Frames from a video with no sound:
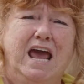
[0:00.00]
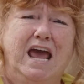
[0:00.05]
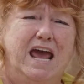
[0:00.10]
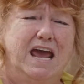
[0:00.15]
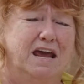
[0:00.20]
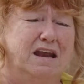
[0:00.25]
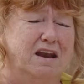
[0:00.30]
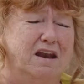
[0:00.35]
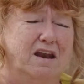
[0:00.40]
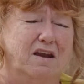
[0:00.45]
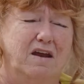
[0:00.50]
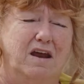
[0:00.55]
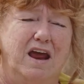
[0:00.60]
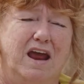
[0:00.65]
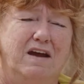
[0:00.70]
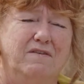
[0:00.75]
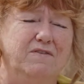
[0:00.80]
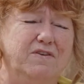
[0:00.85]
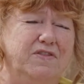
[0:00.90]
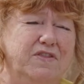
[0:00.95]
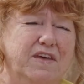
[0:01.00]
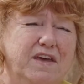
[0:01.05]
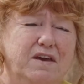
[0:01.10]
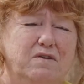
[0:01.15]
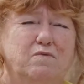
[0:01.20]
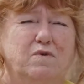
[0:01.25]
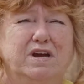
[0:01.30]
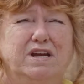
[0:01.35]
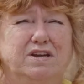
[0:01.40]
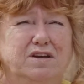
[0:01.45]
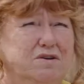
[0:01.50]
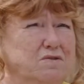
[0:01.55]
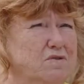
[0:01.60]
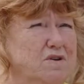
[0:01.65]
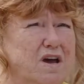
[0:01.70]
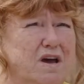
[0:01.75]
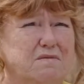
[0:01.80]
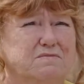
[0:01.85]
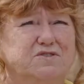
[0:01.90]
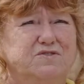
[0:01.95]
And everything we do
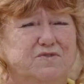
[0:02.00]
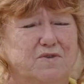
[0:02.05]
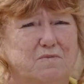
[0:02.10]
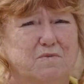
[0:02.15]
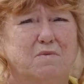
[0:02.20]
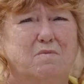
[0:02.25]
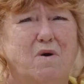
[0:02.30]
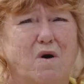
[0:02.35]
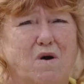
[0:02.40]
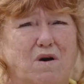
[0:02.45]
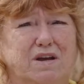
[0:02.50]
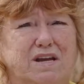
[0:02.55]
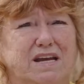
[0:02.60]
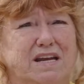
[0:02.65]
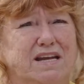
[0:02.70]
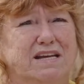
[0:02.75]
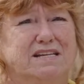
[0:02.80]
comes from the market.